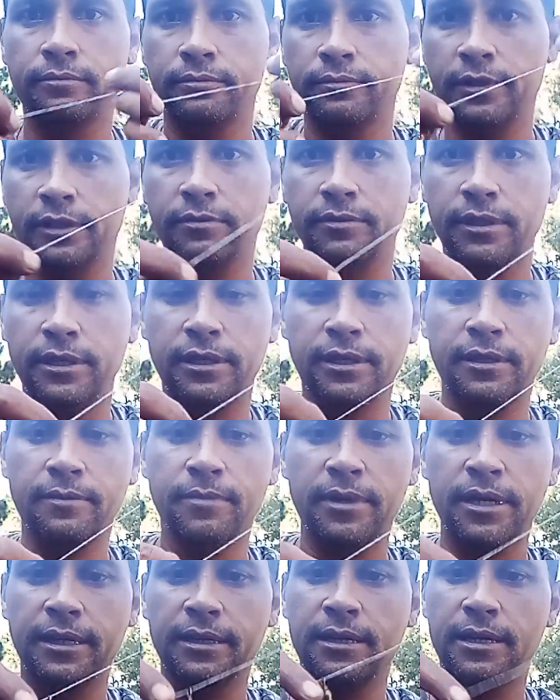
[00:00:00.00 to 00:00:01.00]
Put it on the end of your
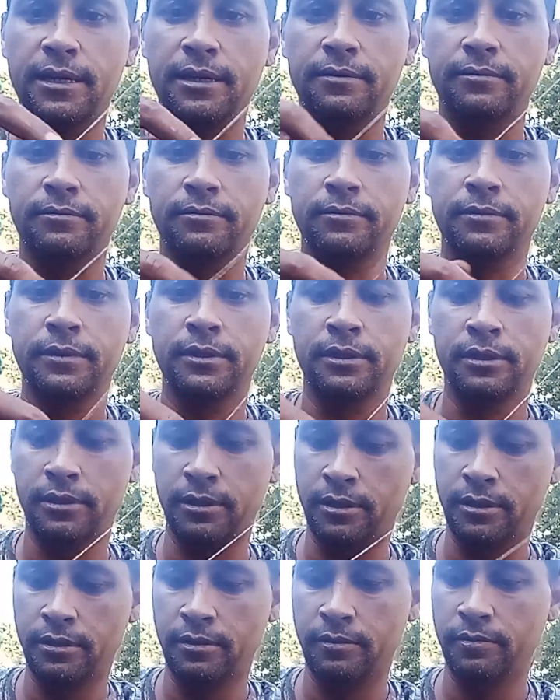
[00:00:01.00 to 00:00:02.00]
main line.
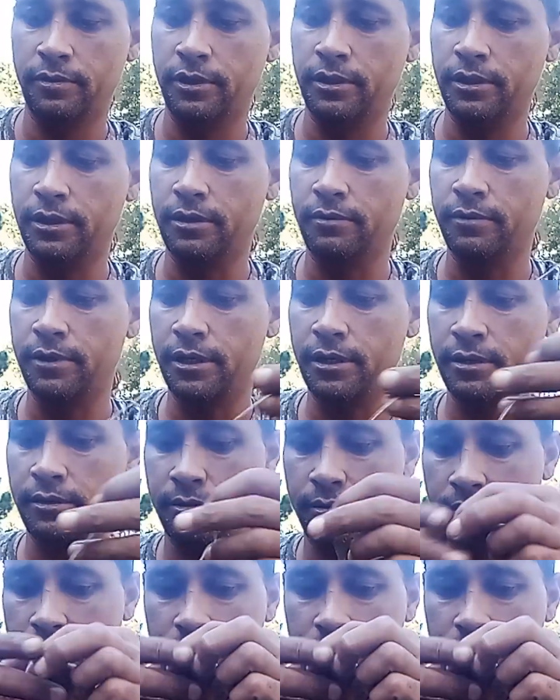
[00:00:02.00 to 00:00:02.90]
Put it on there,